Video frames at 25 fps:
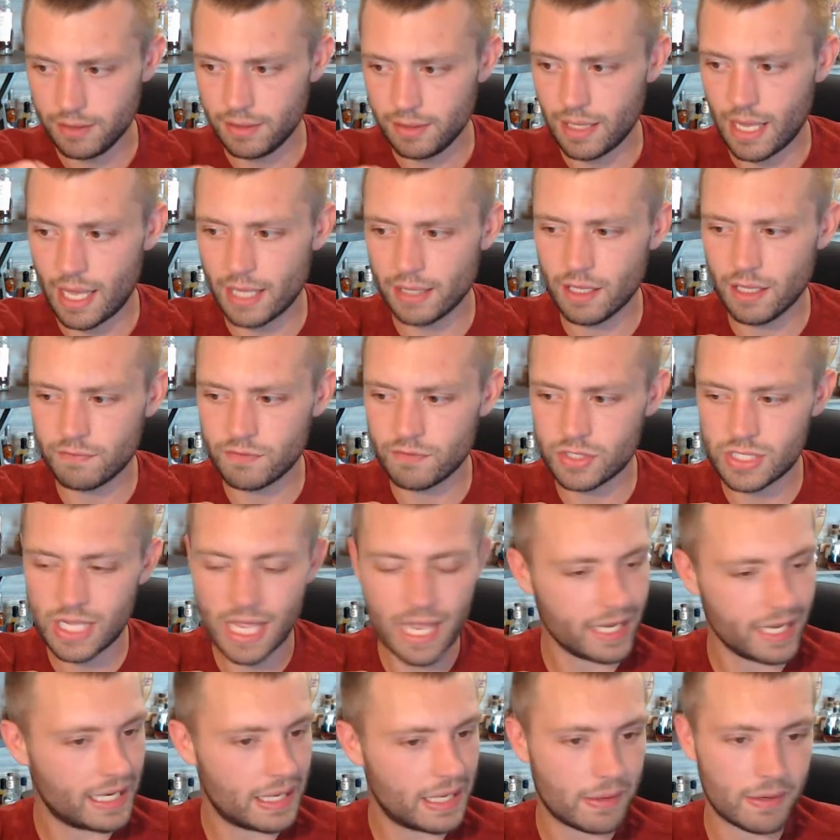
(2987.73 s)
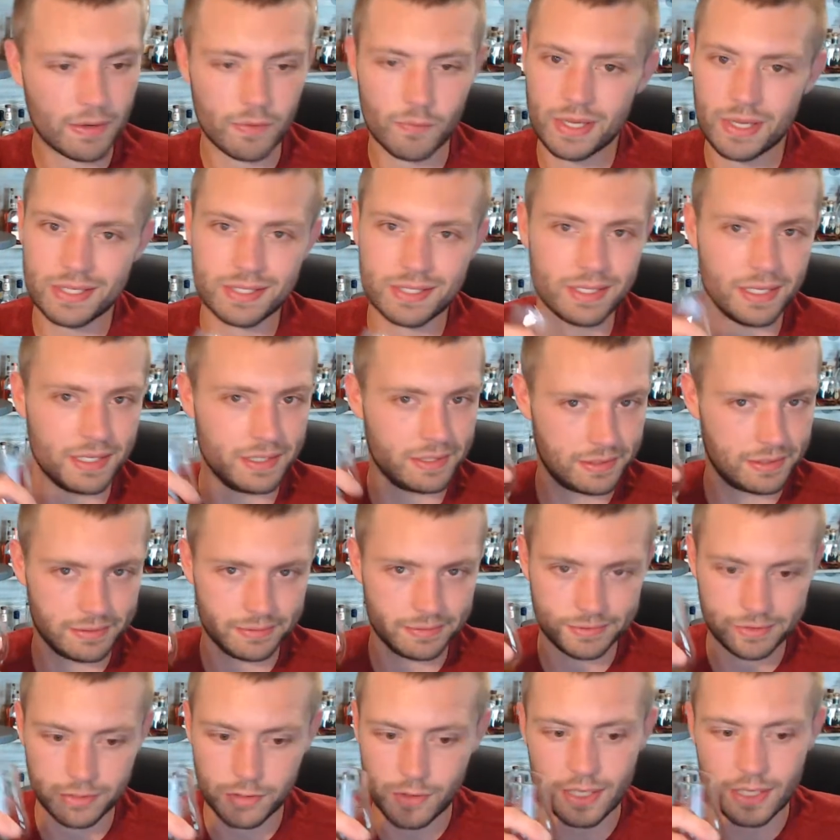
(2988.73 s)
I love just hanging out on Wednesdays.
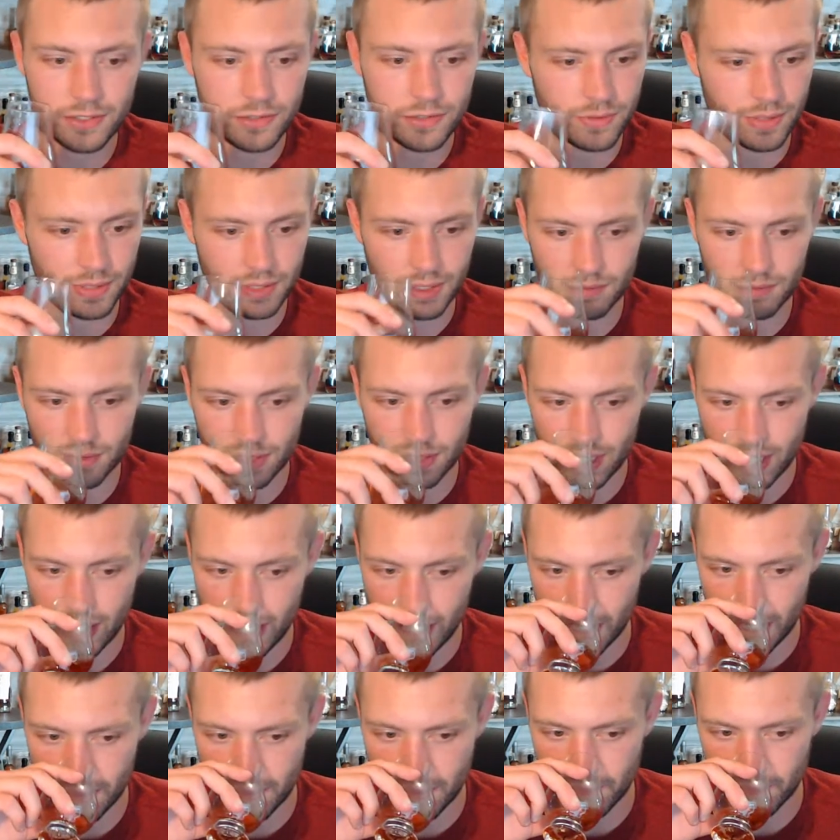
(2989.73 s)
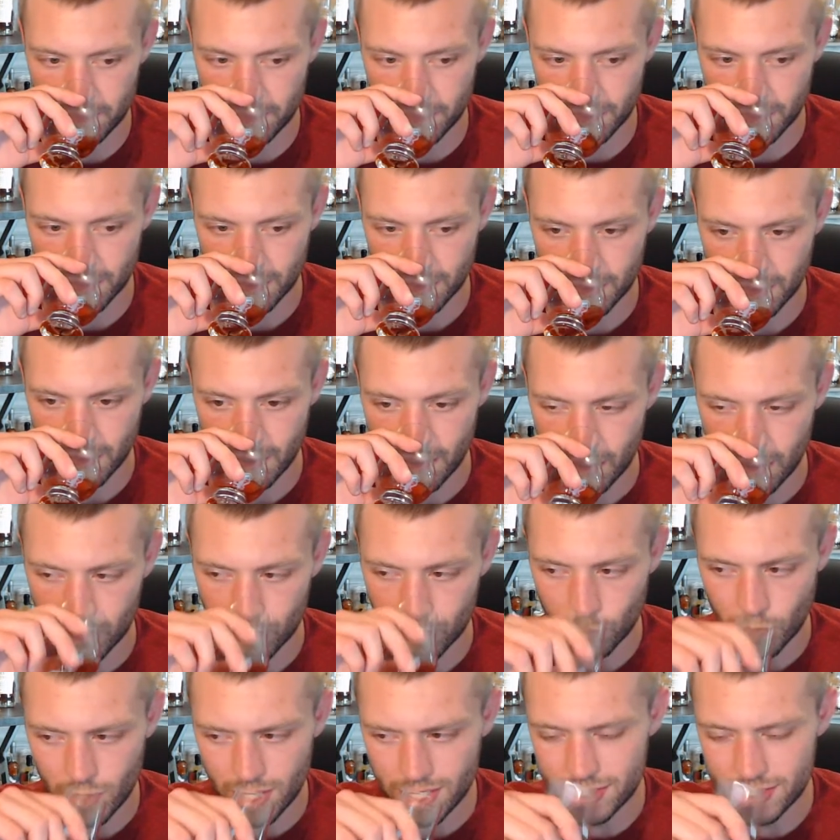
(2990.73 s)
You know, I do. I love it.
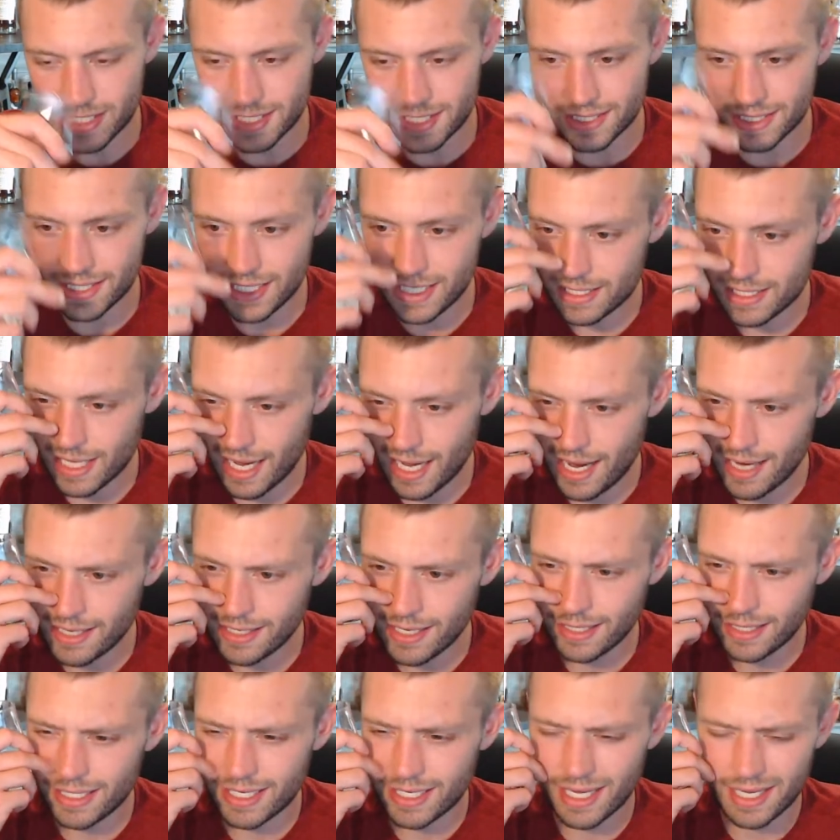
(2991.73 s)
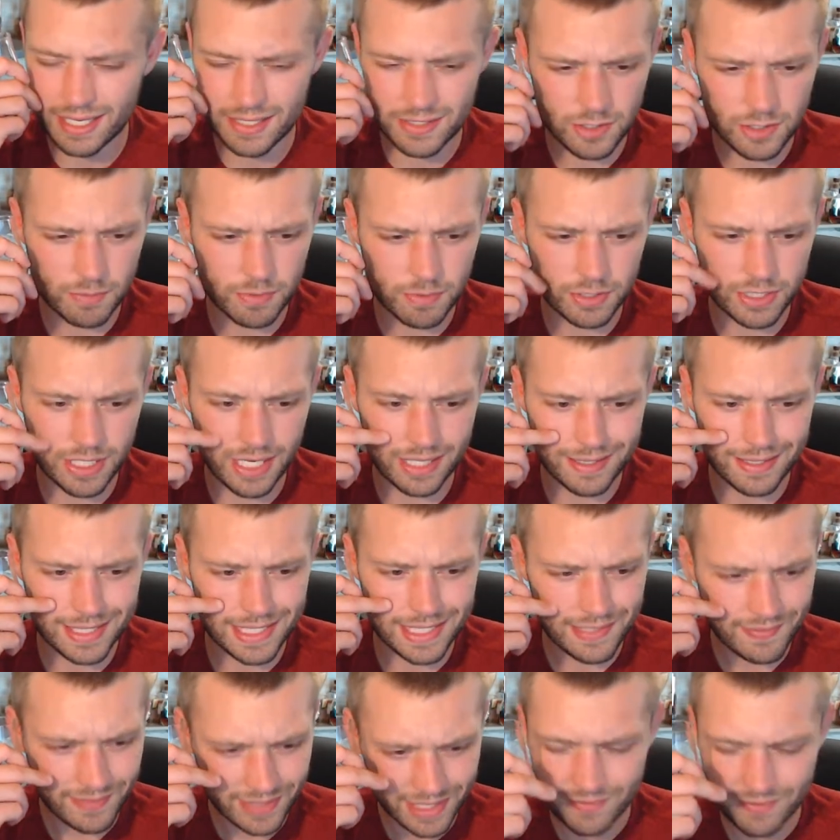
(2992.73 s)
Richie Z, $9.99 Super Chat. Doesn't
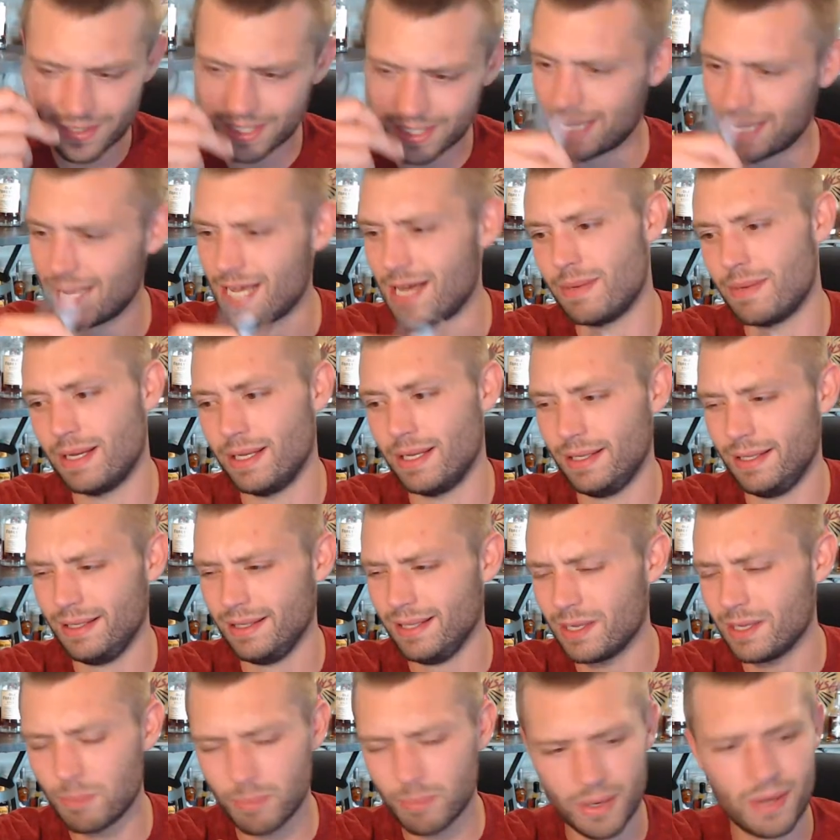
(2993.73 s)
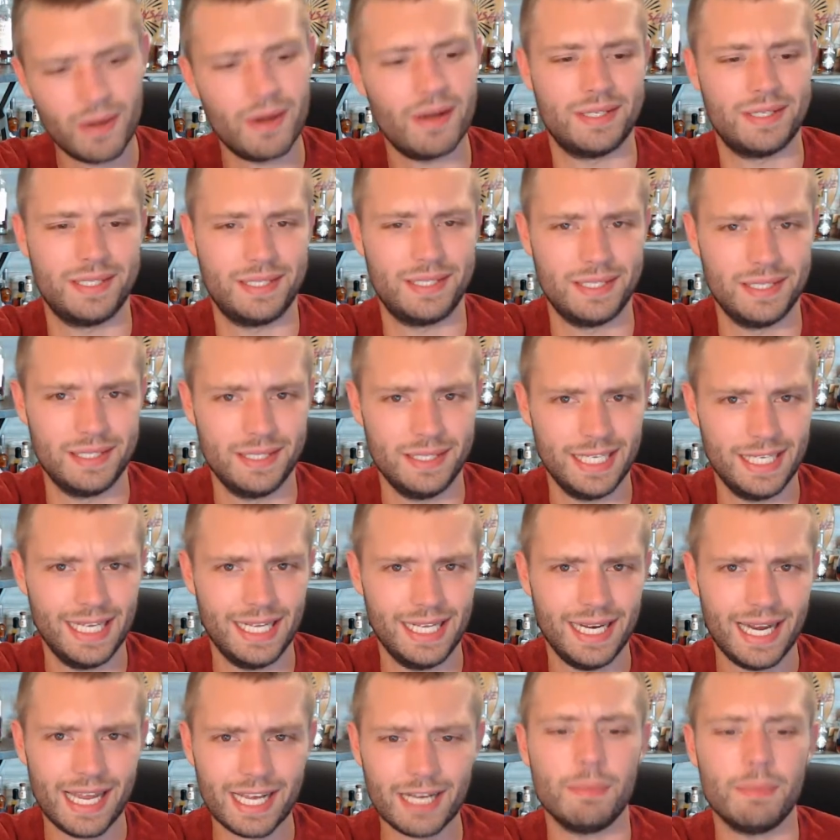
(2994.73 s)
even leave a comment. Like a boss.
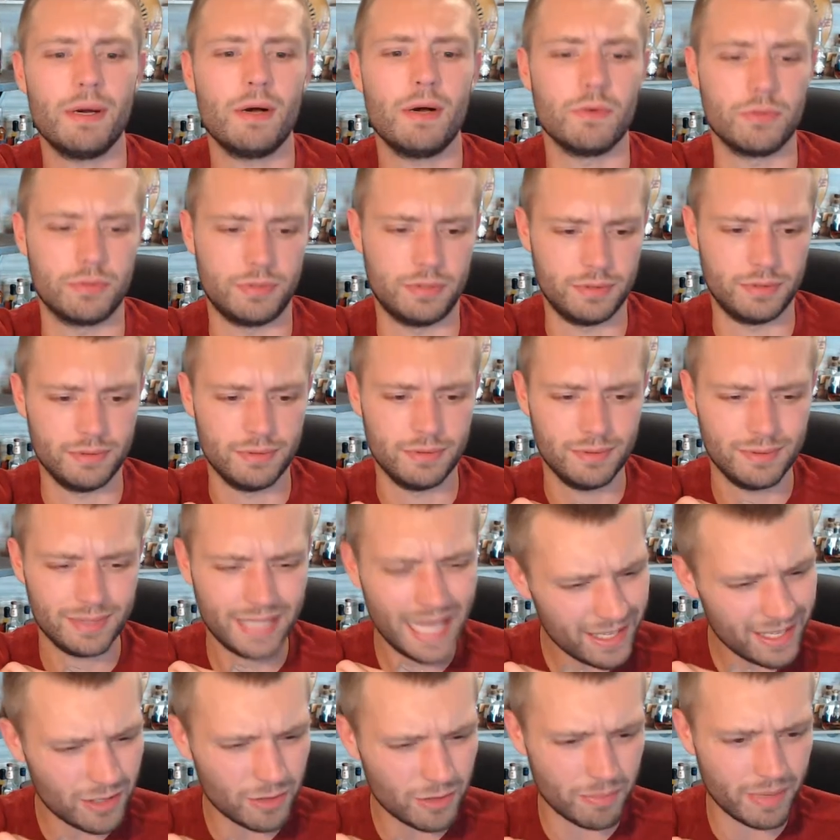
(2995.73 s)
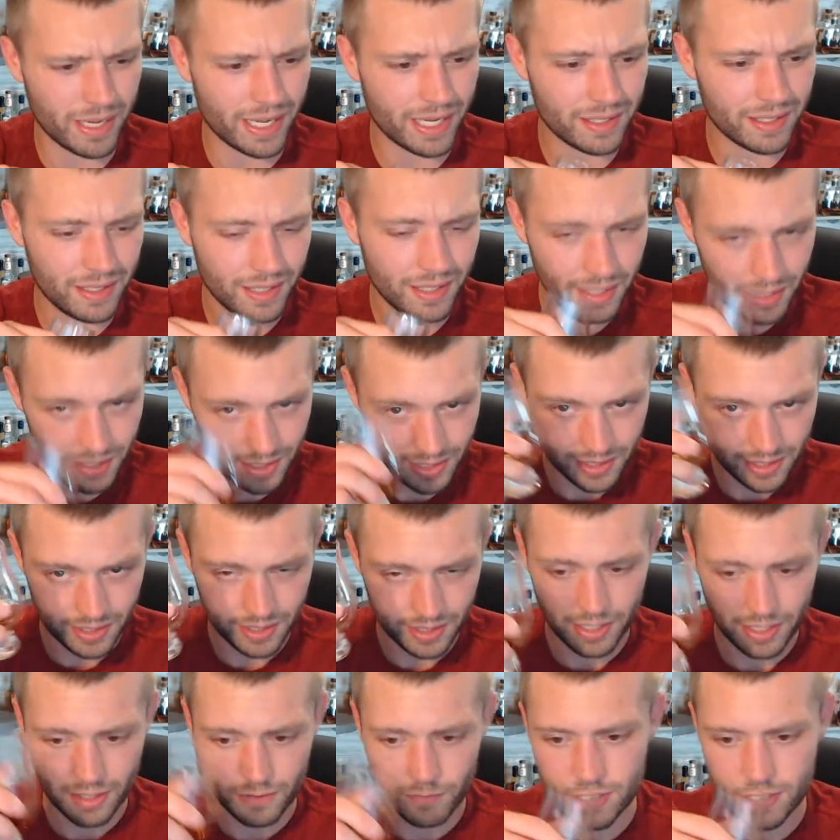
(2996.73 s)
Like a boss. Thank you, man.
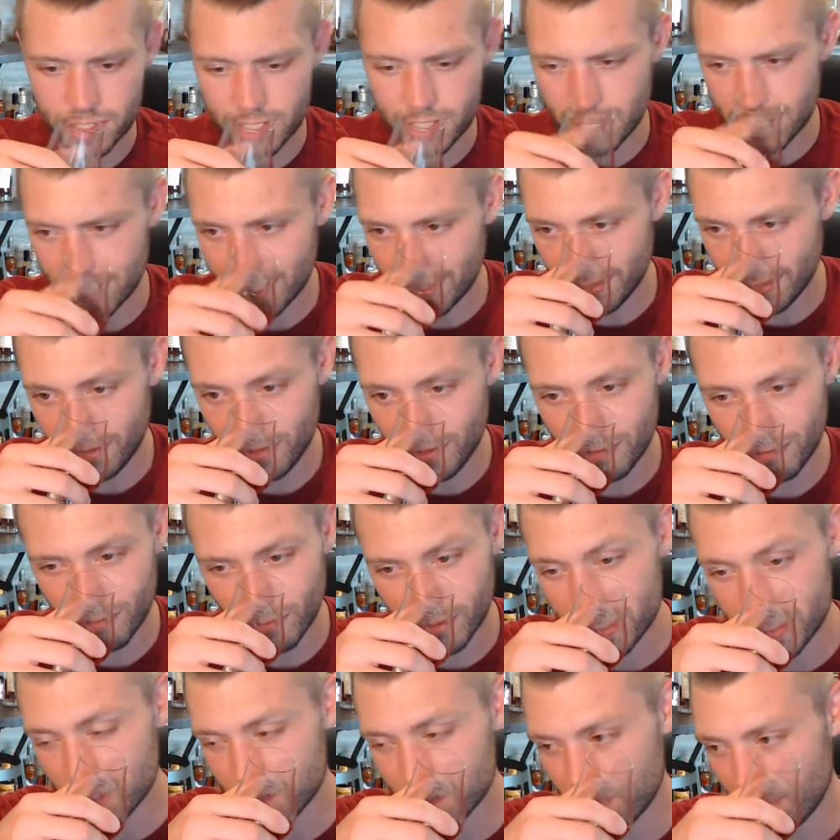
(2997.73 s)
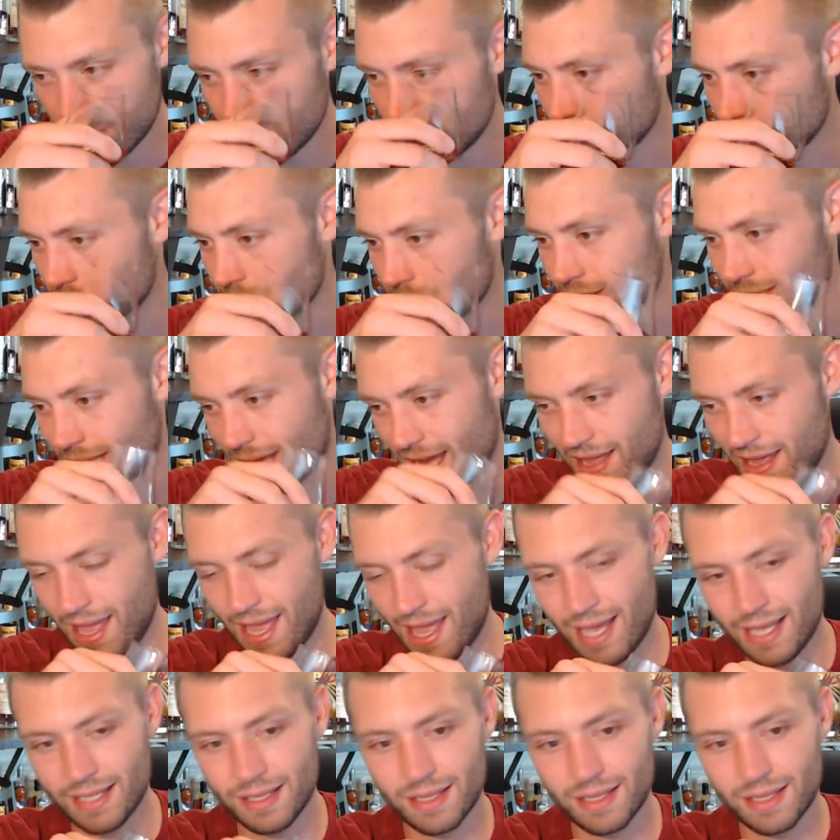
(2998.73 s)
Richie has been here since I had,